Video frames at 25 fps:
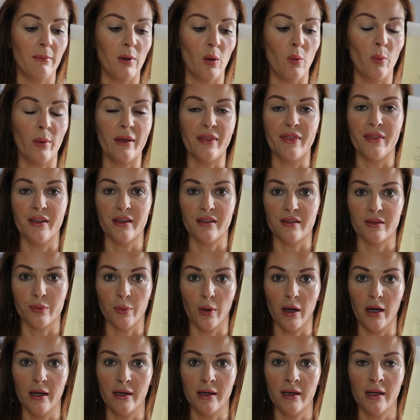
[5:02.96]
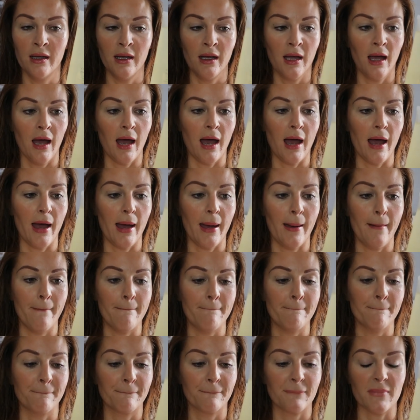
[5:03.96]
with this one.
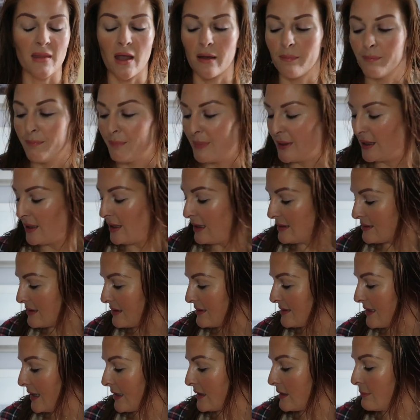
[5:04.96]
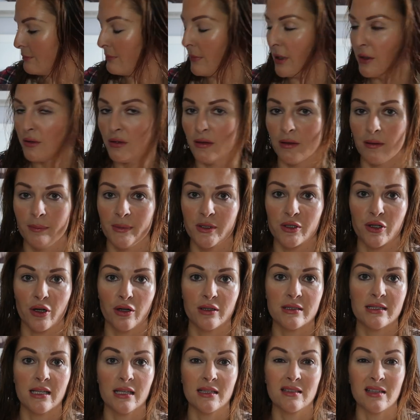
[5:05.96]
But as I said, the
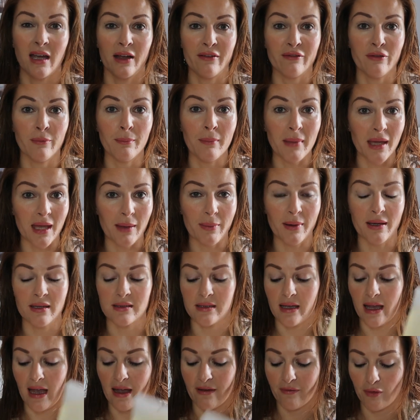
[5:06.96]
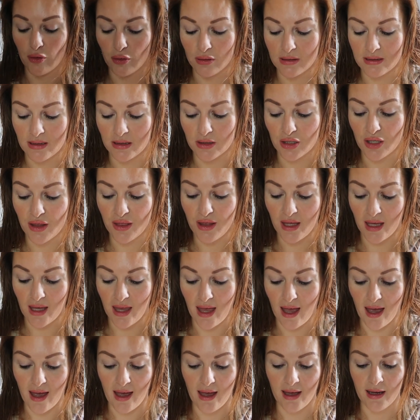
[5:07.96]
majority of the time for me, because I have got such thick
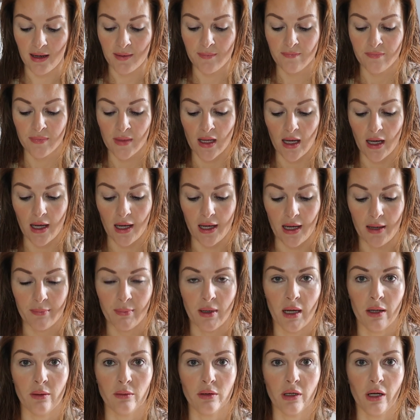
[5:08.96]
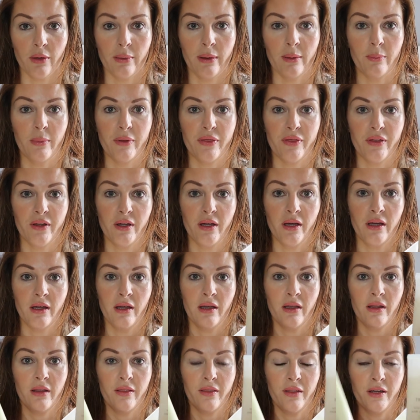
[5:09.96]
hair, I'll go in with the
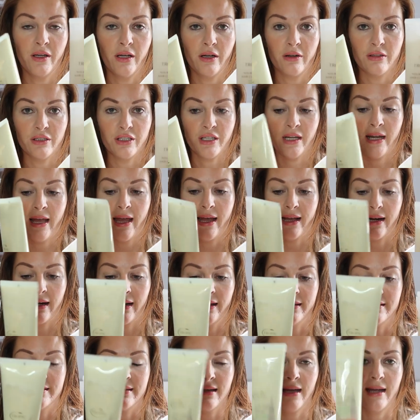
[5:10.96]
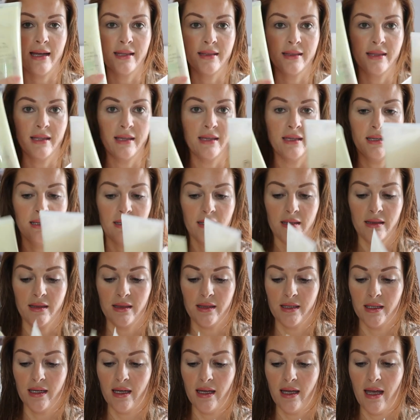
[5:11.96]
Nourishing Hair Cleanser and the
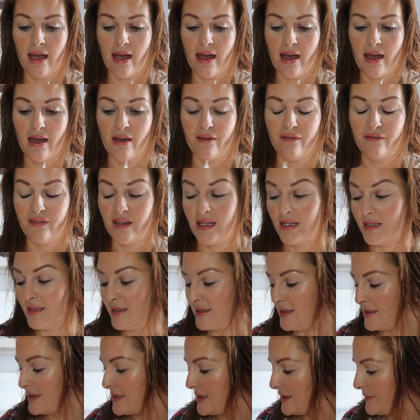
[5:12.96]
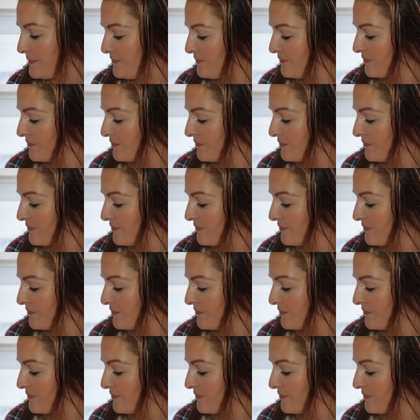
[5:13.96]
Hair Feast.